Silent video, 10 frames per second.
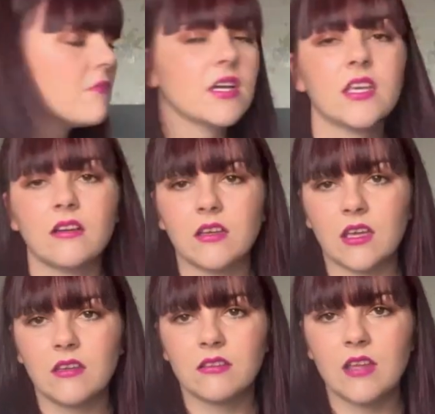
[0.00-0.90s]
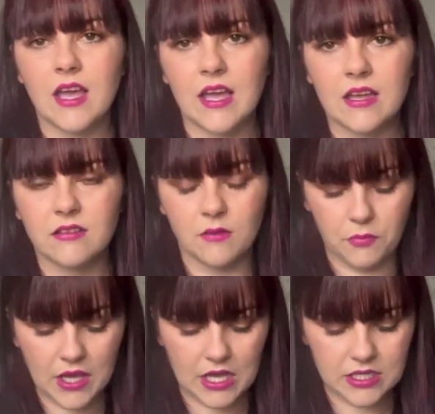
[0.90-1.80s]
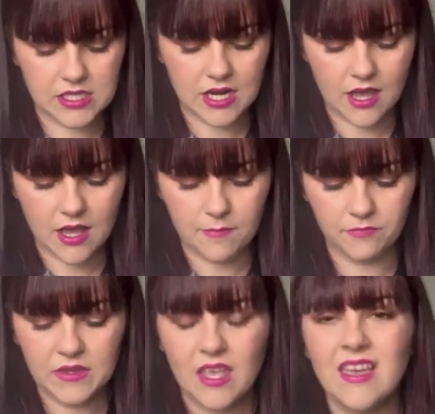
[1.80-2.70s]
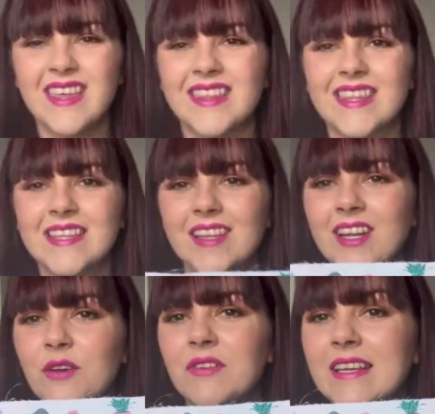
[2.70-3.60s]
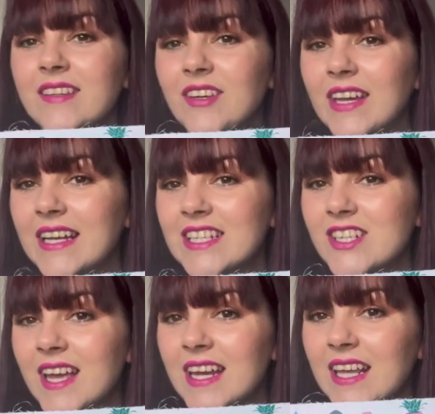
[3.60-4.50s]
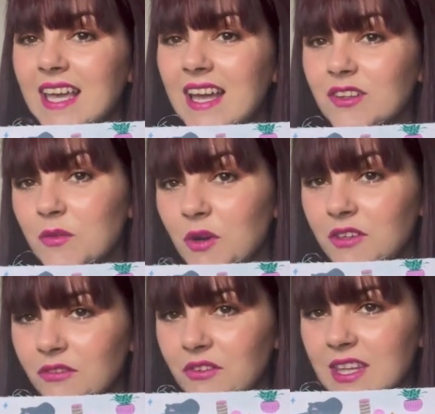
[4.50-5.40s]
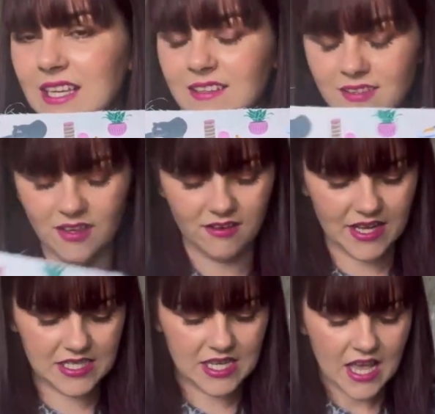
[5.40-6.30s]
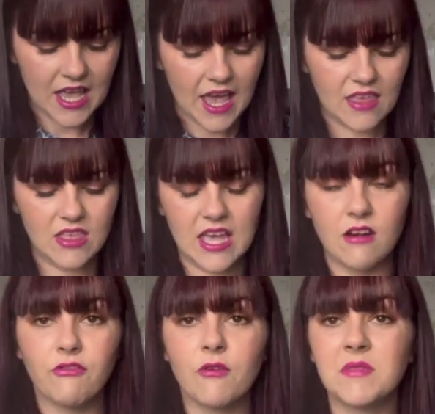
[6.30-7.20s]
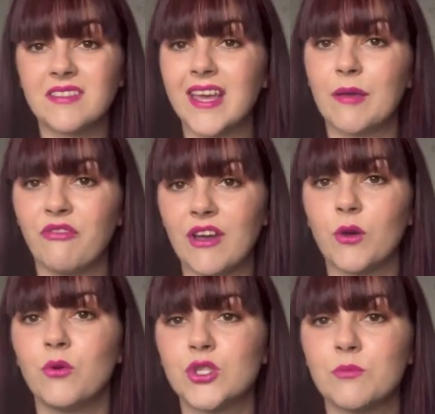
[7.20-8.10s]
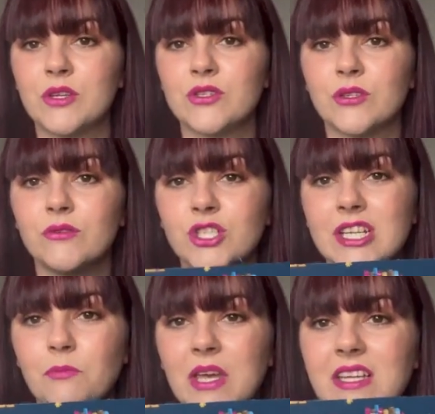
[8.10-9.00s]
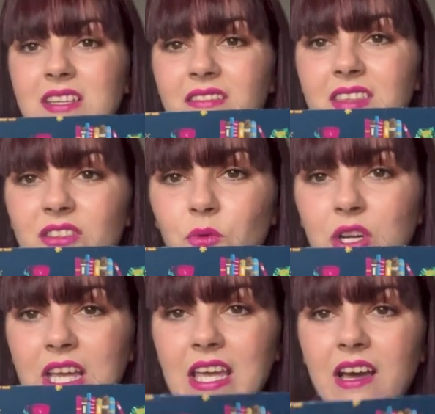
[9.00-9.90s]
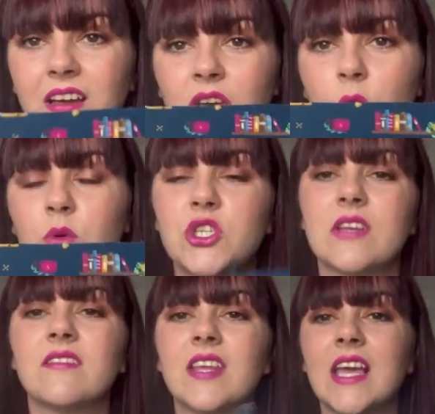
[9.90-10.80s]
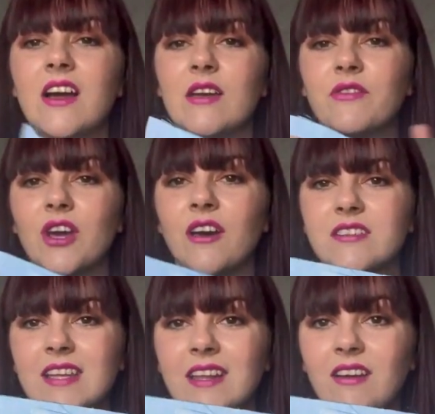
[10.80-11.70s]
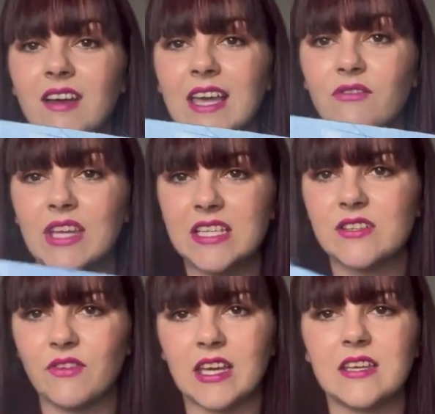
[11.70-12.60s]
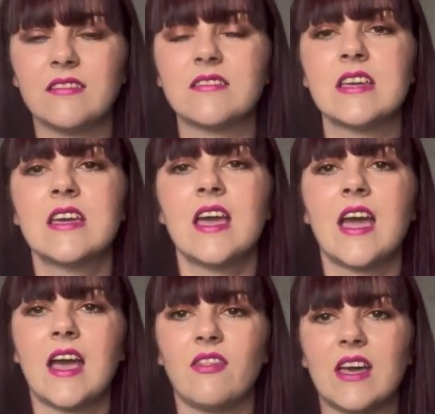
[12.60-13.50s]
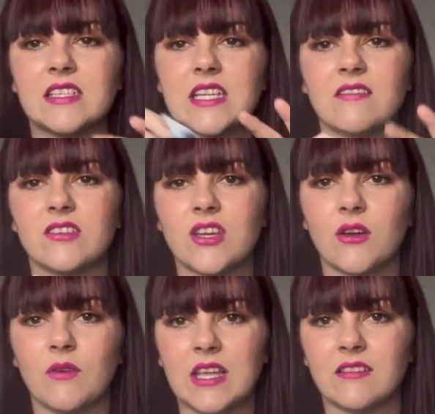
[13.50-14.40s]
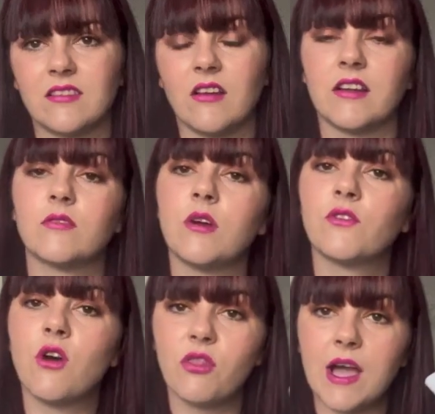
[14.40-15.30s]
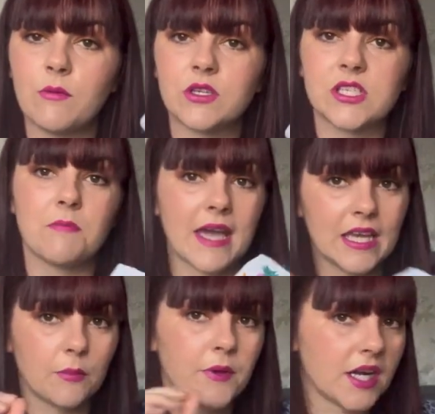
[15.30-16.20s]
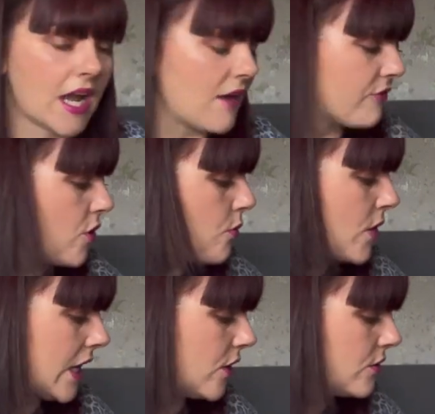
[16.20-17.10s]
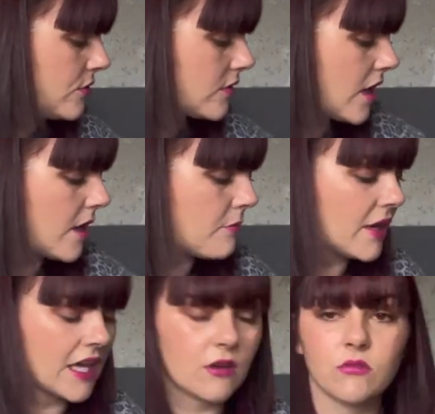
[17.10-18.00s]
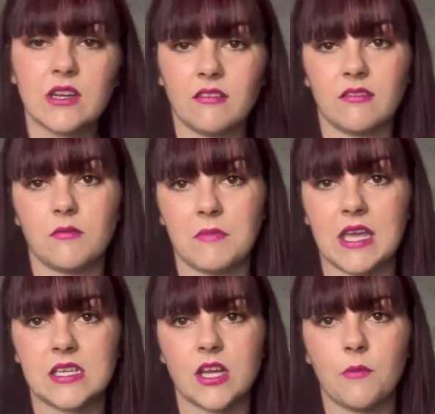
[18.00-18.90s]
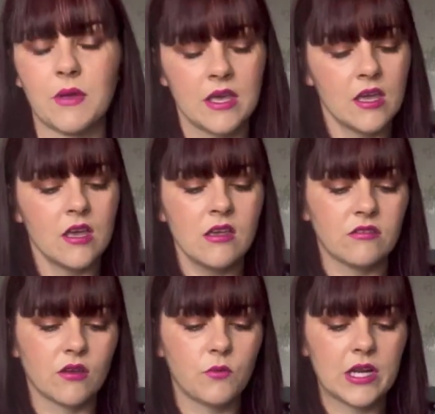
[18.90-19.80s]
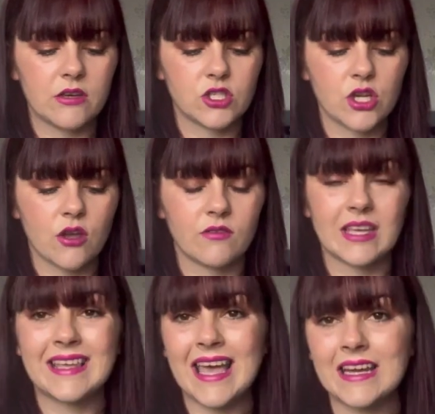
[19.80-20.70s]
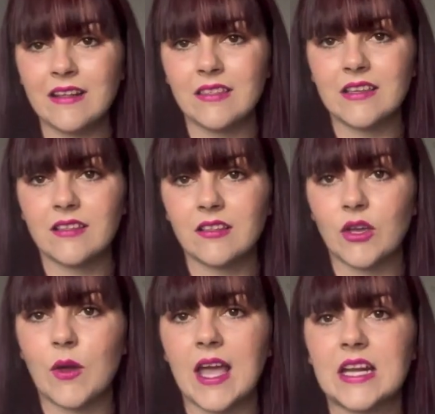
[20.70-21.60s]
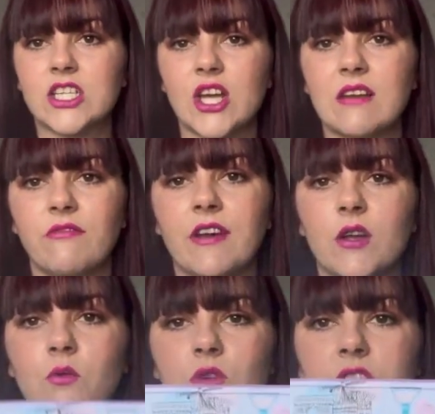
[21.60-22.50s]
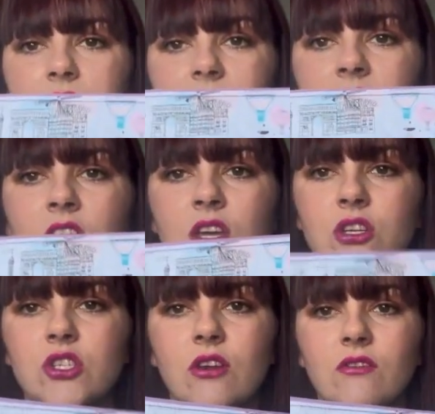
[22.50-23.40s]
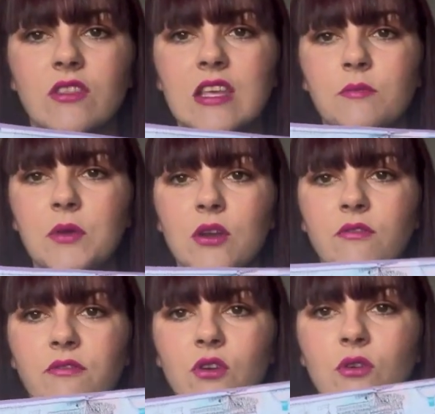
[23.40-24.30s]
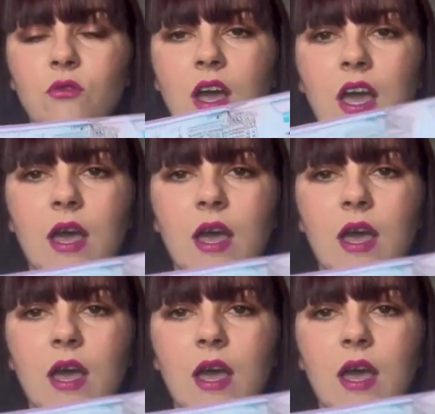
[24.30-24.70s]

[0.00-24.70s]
my youngest, has picked this lovely So Hailey Jane cat's one for the inside. And then from the same fat quarter bundle, she's picked this one here, which you can see I have cut and I have interfaced, and that is to go inside. So I've got that one to make, but I have got Willow's, my eldest, made up. So Willow chose, again, these are So Hailey Jane fat quarters, chose this beautiful